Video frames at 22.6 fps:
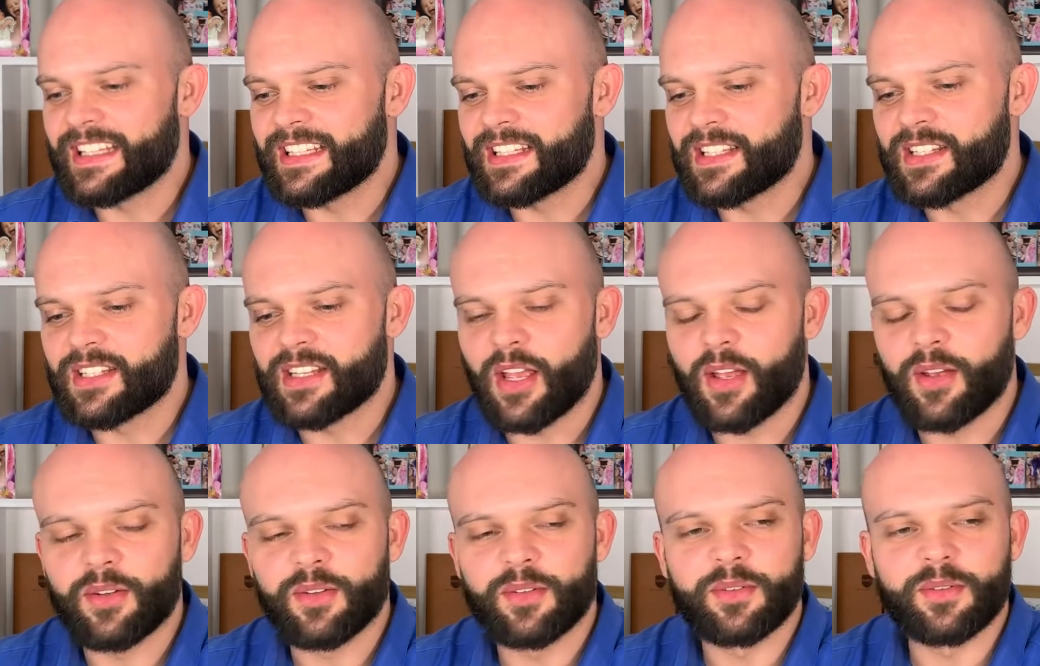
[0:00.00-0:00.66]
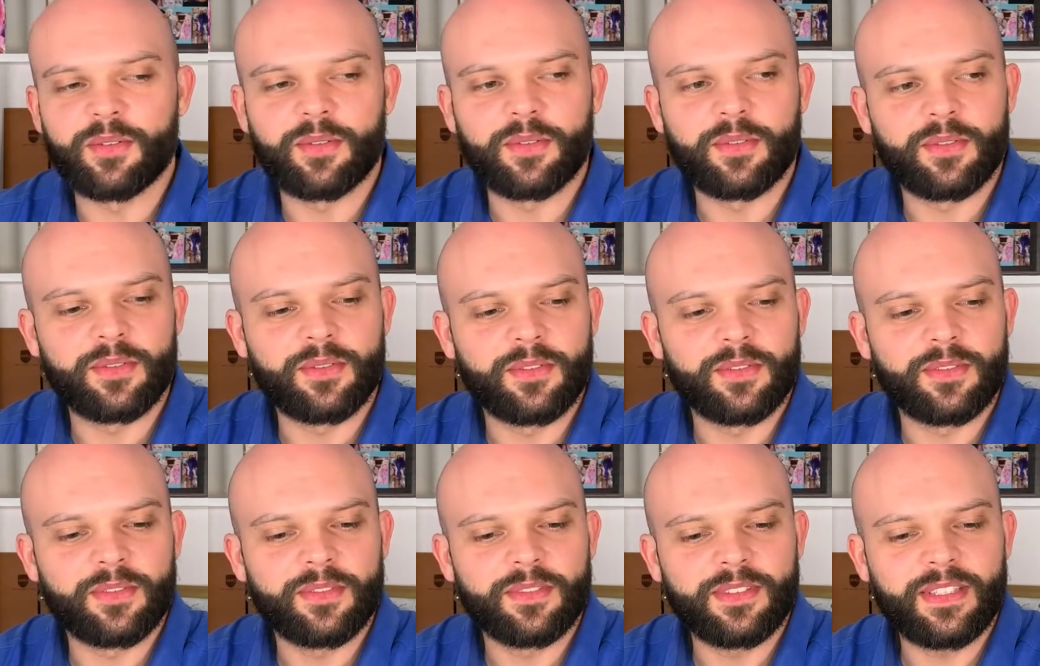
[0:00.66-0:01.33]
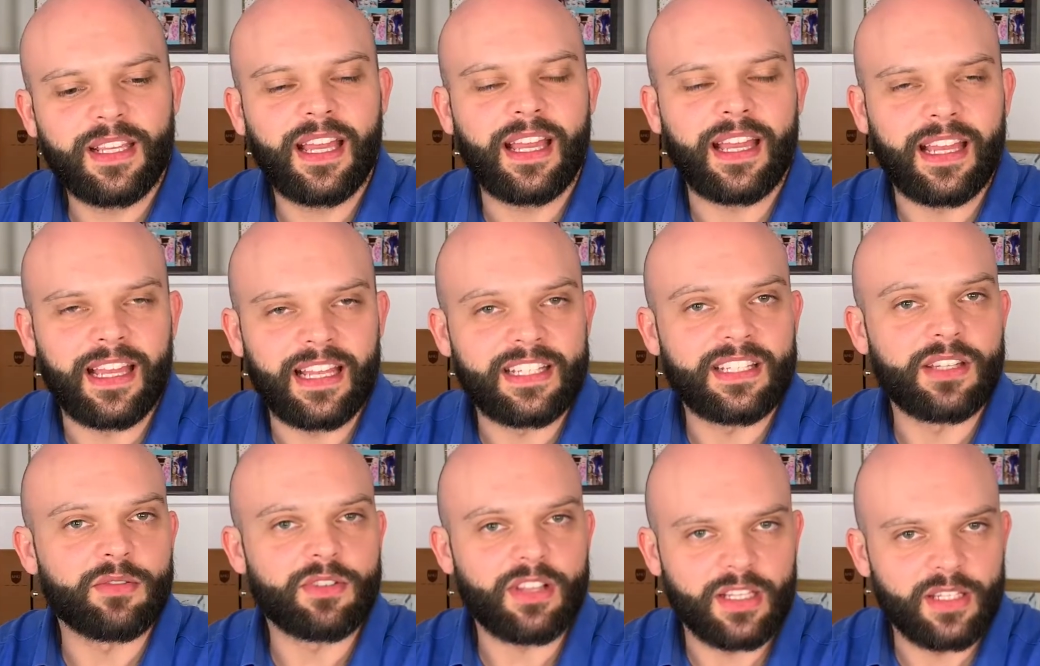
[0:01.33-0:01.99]
So, yeah,
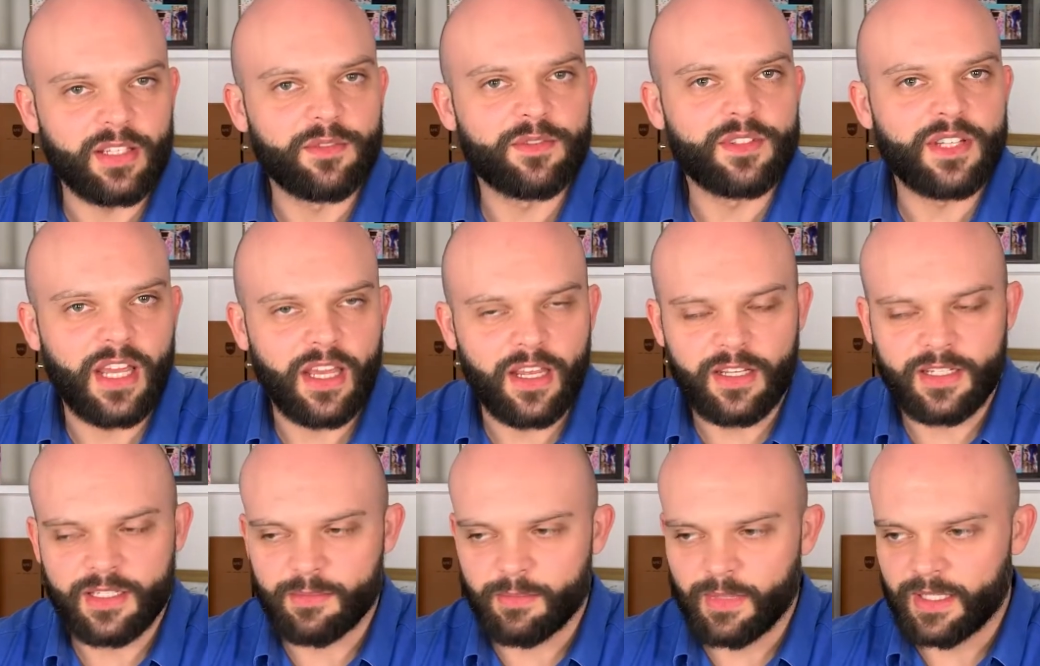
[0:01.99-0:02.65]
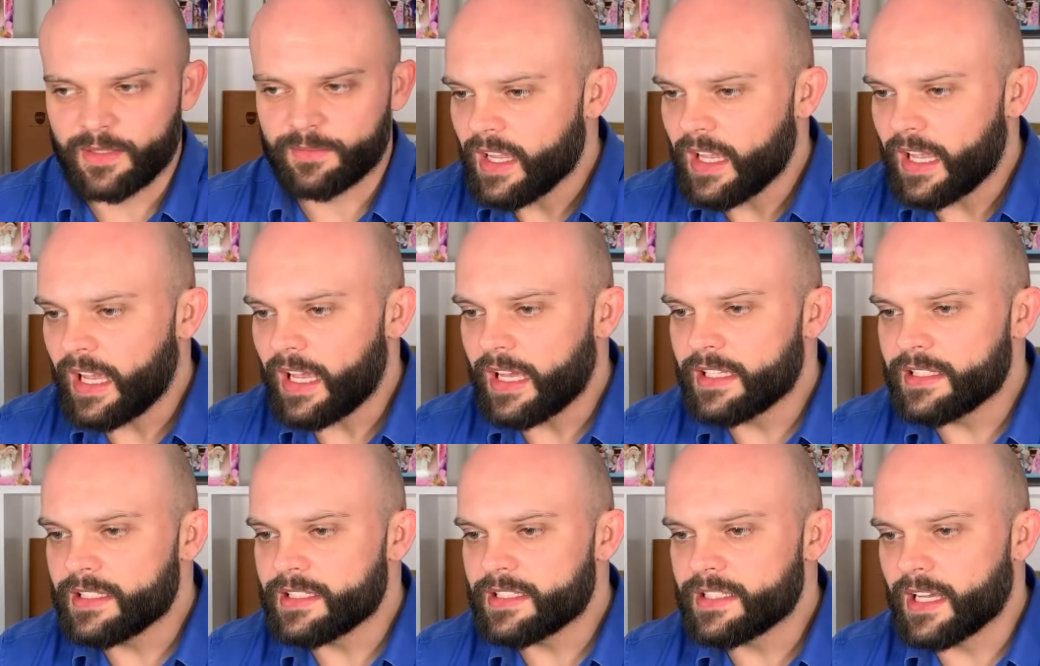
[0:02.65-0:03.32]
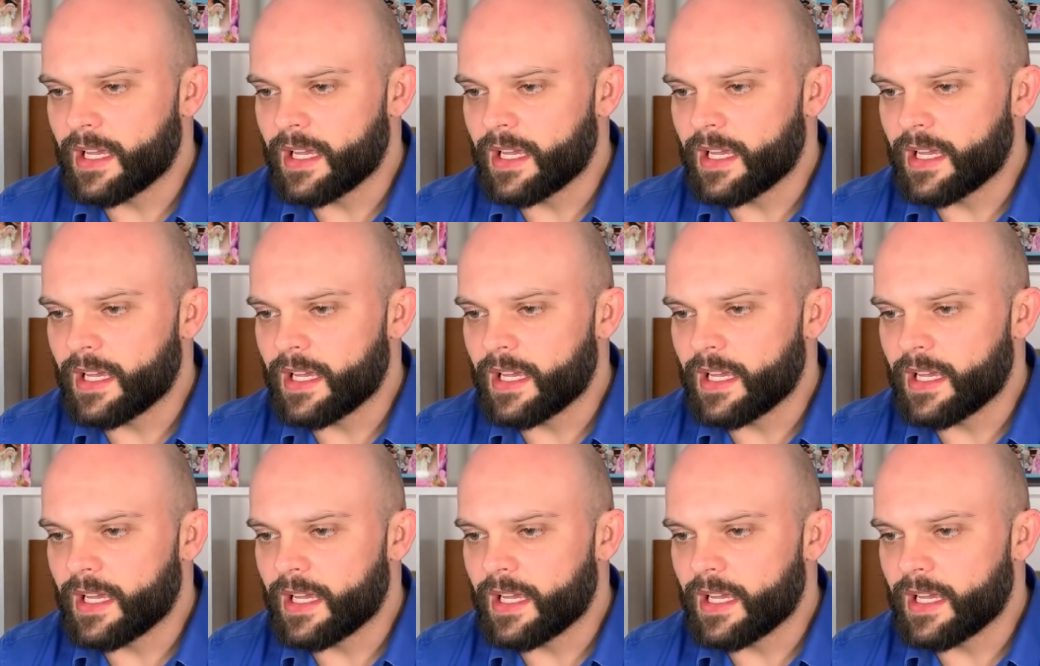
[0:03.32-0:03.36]
she was like, you've turned me. And